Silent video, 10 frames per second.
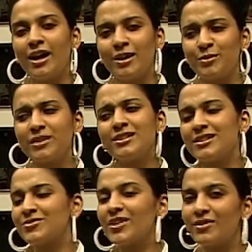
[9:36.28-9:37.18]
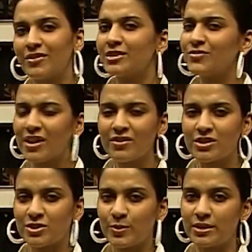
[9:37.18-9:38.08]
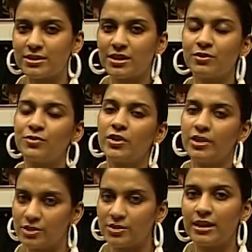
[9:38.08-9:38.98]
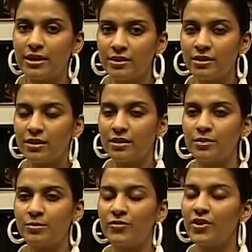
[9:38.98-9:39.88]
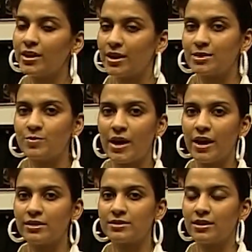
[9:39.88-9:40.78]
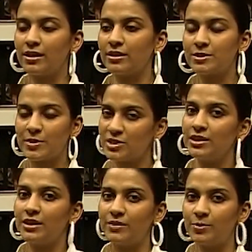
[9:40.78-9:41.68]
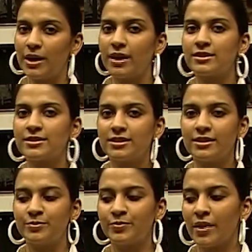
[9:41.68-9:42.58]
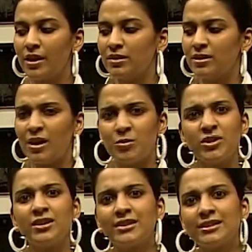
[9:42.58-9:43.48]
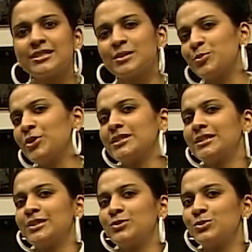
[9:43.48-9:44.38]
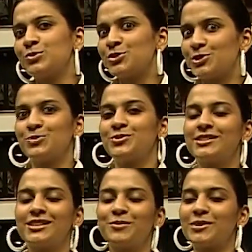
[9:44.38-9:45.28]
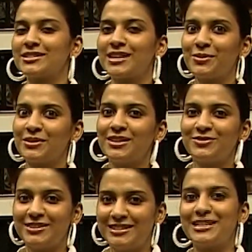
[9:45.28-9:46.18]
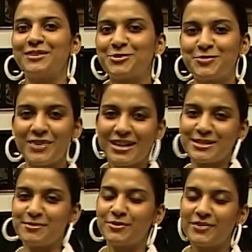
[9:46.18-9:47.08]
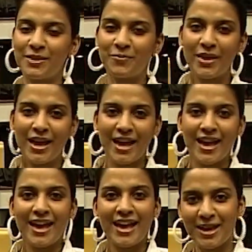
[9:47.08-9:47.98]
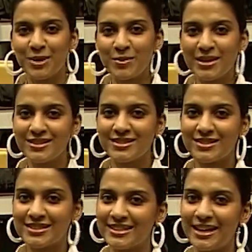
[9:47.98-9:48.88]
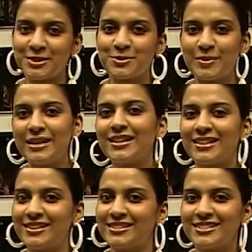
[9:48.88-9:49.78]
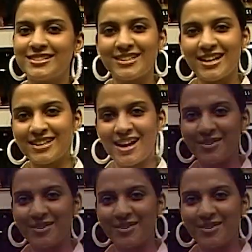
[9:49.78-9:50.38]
Um, it, it's very, very, very sweet stuff if you're into leather. Um, very nice bags. I especially love the bags. Um, I'm only a little disappointed they don't do shoes here because I would have definitely come to buy some of them. Anyways, till next week, this is Tata.